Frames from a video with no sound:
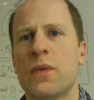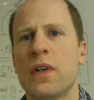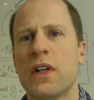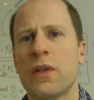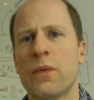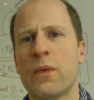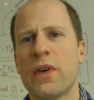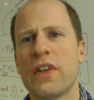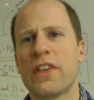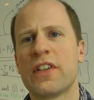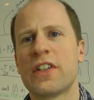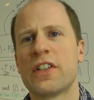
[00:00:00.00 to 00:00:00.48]

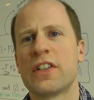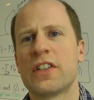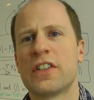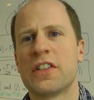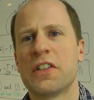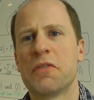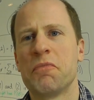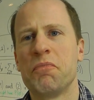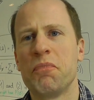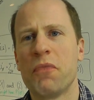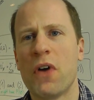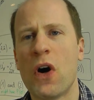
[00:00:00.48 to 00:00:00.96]
Well,
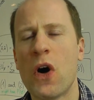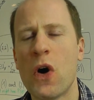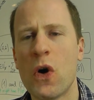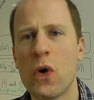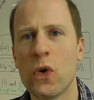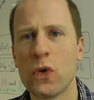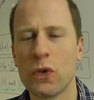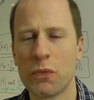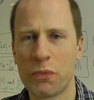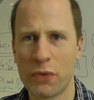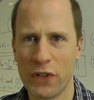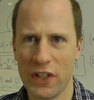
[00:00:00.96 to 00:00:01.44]
whether
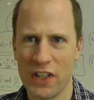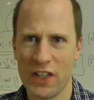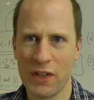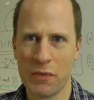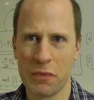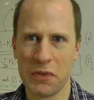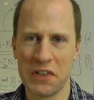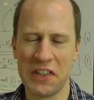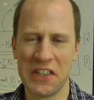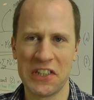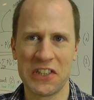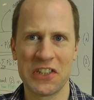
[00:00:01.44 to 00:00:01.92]
whole brain
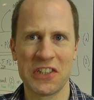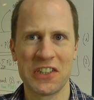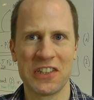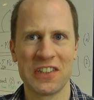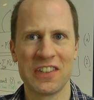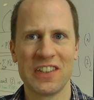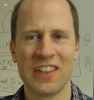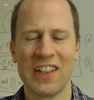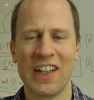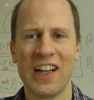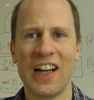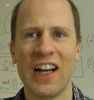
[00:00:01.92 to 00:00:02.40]

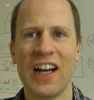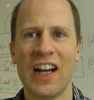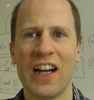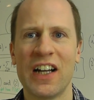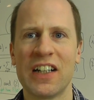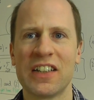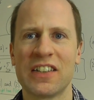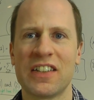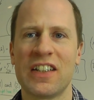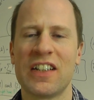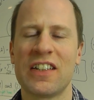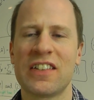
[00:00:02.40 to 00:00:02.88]
emulation,
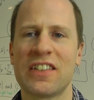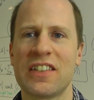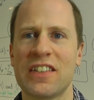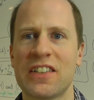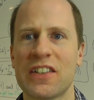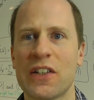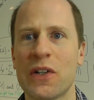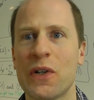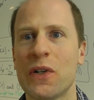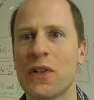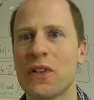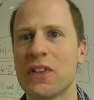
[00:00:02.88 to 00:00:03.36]
as
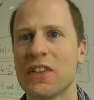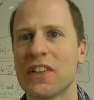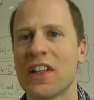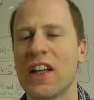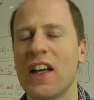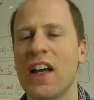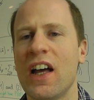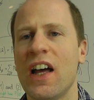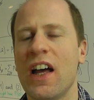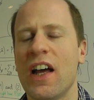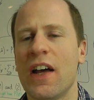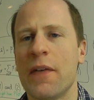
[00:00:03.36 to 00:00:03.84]
it's
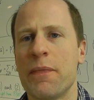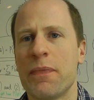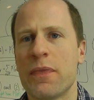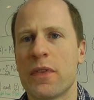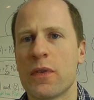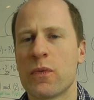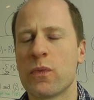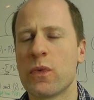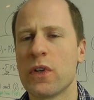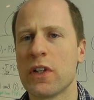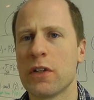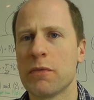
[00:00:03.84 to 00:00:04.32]
called,
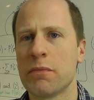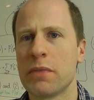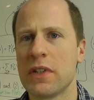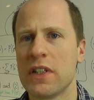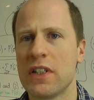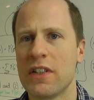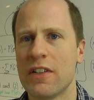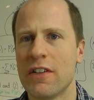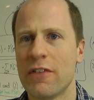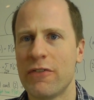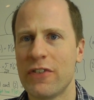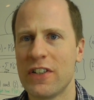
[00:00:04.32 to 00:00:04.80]
will
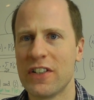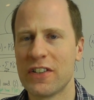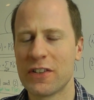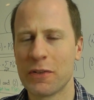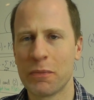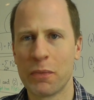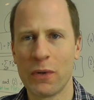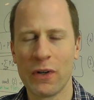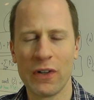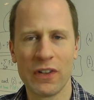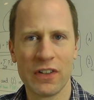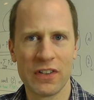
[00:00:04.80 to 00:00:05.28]
be
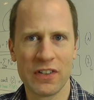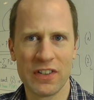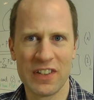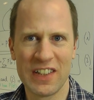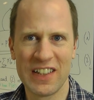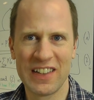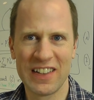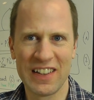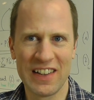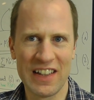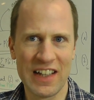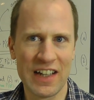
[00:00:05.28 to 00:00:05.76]
feasible
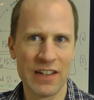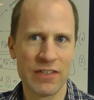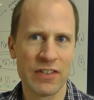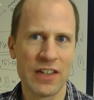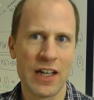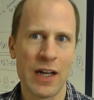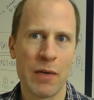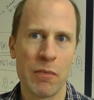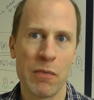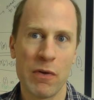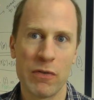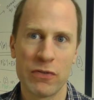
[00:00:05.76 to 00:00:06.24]
in the
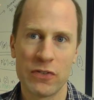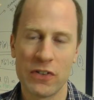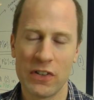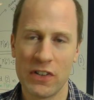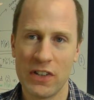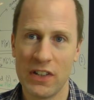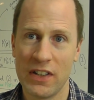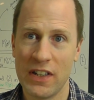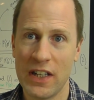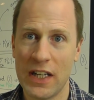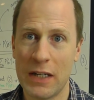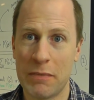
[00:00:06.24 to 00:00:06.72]
lifetime of
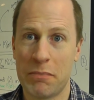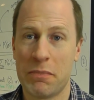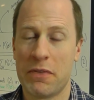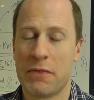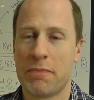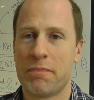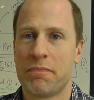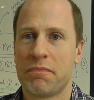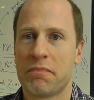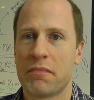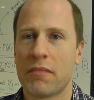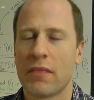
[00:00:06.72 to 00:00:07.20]
Johnny Depp,
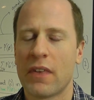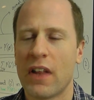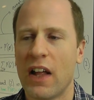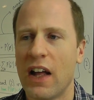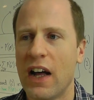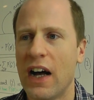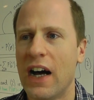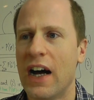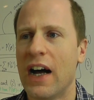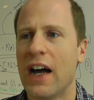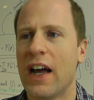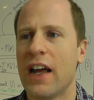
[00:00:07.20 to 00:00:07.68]

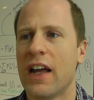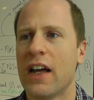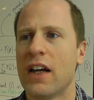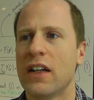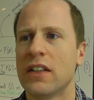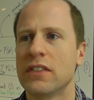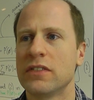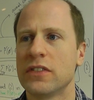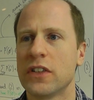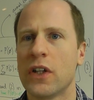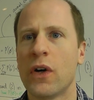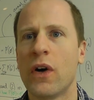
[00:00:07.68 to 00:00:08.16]
I
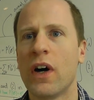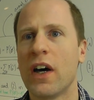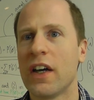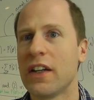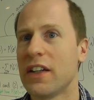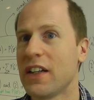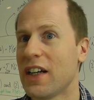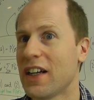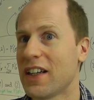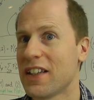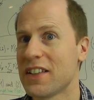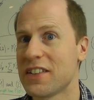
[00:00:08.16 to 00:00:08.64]
have no
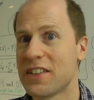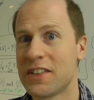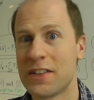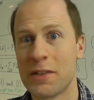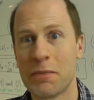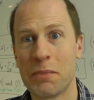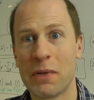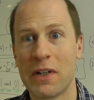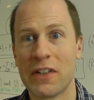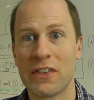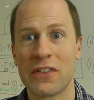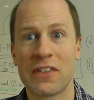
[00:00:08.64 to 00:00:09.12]
idea. I guess it
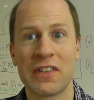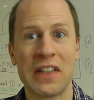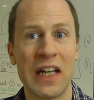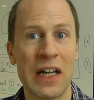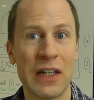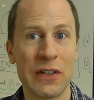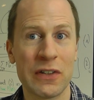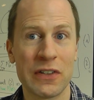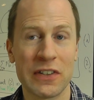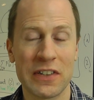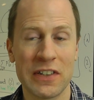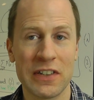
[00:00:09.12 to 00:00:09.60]
depends on
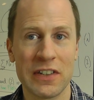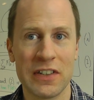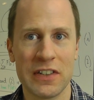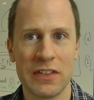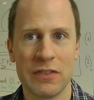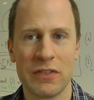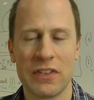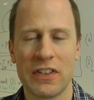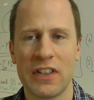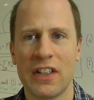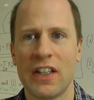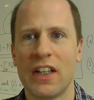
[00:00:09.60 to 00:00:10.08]
how long he
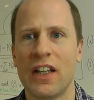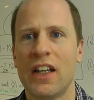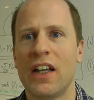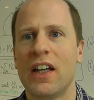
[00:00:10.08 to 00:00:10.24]
lives.